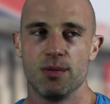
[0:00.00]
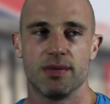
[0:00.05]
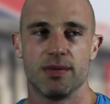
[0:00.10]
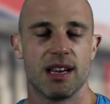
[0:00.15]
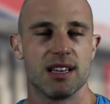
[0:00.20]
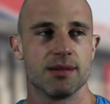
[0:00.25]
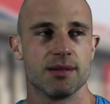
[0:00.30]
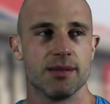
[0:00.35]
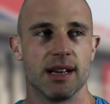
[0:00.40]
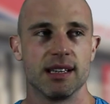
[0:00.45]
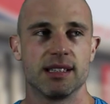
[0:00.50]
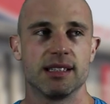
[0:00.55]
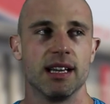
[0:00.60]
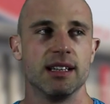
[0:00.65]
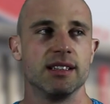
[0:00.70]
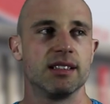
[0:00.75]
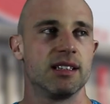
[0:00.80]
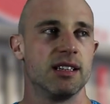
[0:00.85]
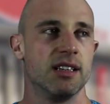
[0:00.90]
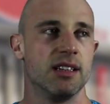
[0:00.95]
doesn't make
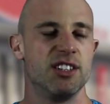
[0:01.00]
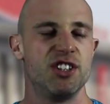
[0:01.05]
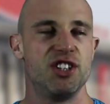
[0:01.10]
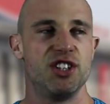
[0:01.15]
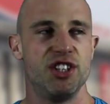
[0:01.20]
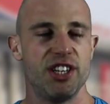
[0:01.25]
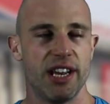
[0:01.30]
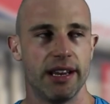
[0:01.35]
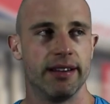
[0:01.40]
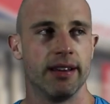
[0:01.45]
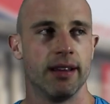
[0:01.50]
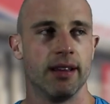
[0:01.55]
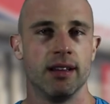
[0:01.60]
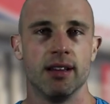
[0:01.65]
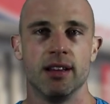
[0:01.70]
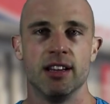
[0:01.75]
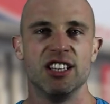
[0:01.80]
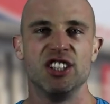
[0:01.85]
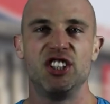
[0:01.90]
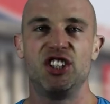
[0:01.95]
sense.
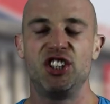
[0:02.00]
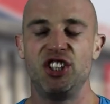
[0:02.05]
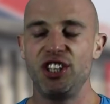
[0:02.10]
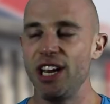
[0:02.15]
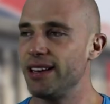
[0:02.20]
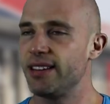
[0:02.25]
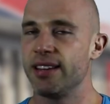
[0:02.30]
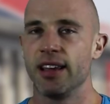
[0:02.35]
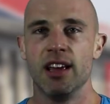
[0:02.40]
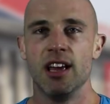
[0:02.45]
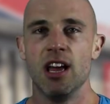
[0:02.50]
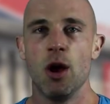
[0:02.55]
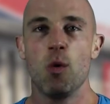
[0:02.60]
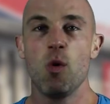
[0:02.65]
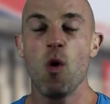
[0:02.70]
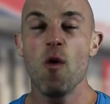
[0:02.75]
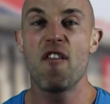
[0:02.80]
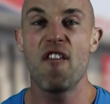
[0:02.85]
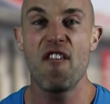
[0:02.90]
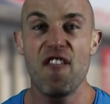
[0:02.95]
Shit.
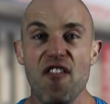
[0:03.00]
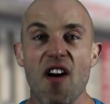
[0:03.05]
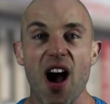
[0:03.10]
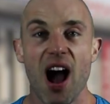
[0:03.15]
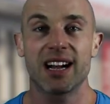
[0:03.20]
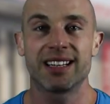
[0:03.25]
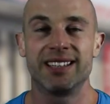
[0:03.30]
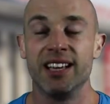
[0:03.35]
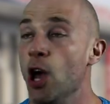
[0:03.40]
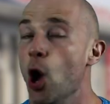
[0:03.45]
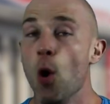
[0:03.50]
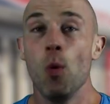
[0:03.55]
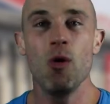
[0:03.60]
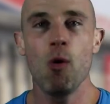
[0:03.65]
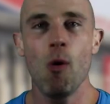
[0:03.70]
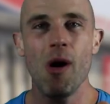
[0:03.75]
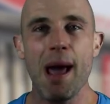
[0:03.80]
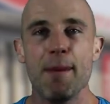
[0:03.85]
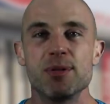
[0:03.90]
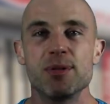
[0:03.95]
We're all f***ed. We're
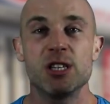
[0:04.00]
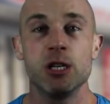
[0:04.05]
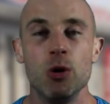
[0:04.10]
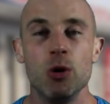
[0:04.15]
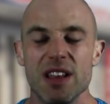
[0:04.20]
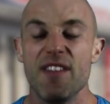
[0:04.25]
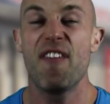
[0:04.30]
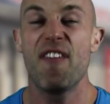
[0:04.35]
all absolutely